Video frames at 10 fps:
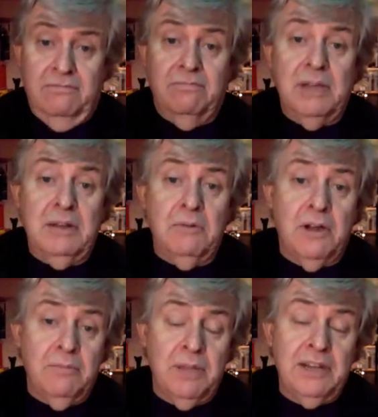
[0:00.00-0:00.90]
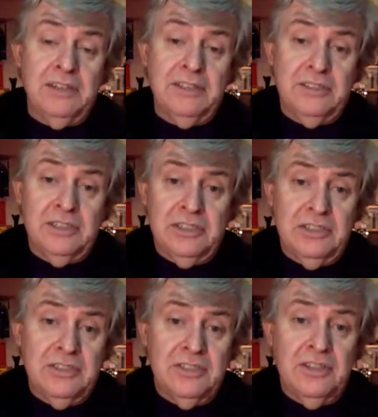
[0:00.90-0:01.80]
better
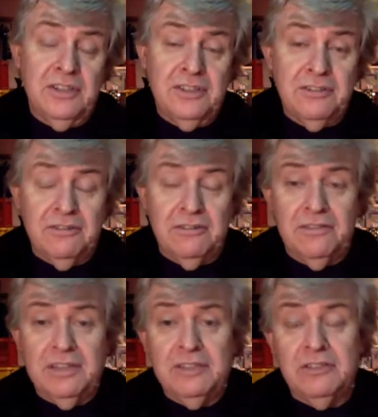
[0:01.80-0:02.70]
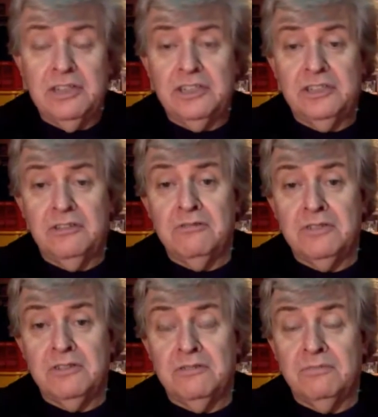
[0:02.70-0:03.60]
decisions than sort of the traditional sort of